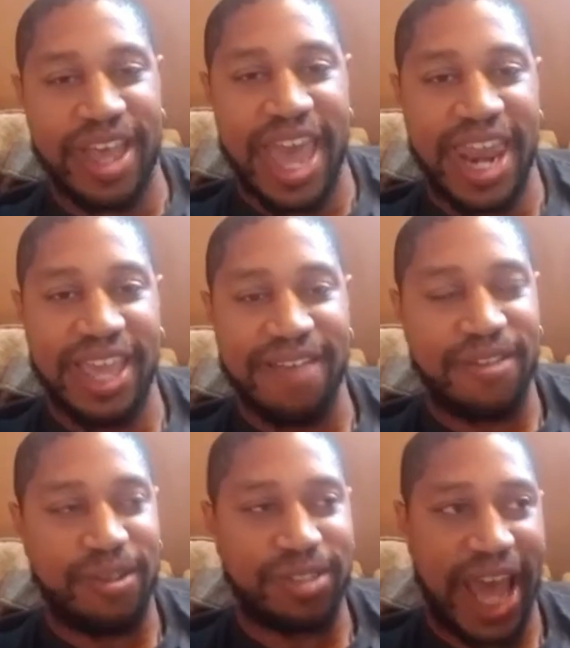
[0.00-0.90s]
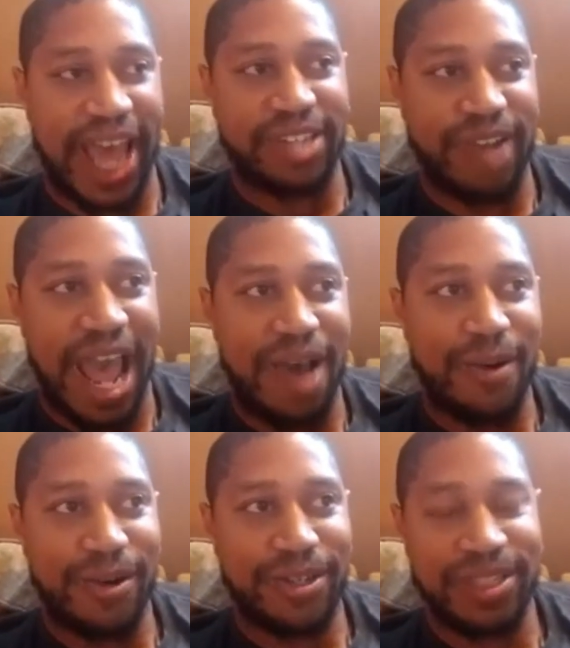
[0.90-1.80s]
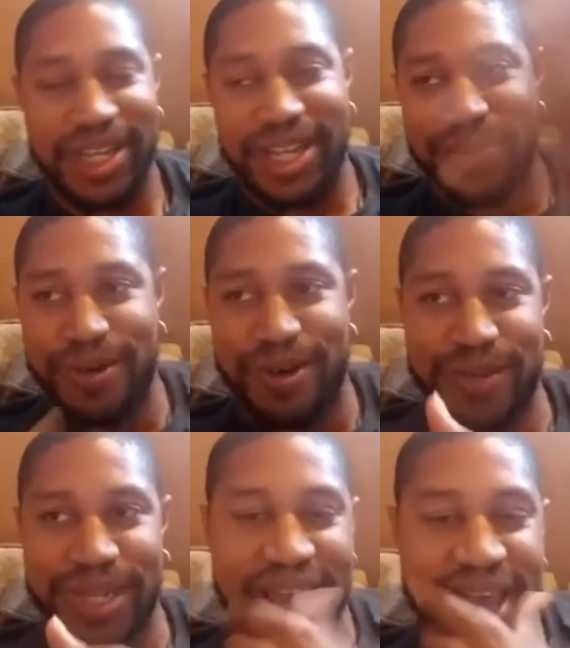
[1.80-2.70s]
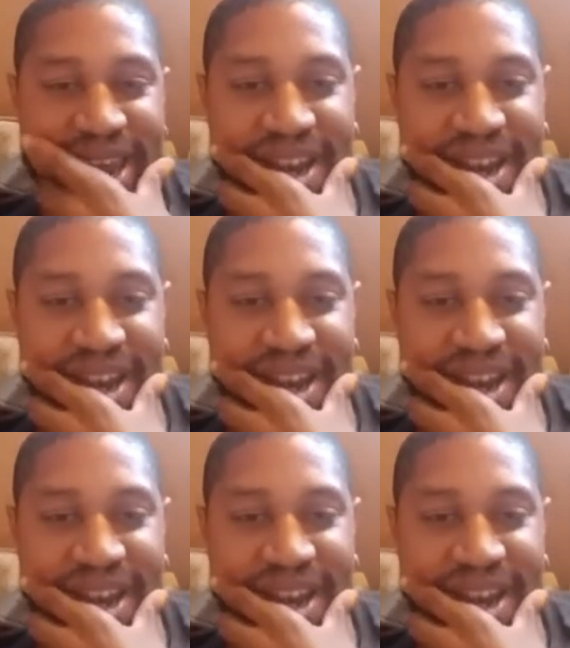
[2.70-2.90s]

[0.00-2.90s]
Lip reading: any of those extra hours, boom, it's handed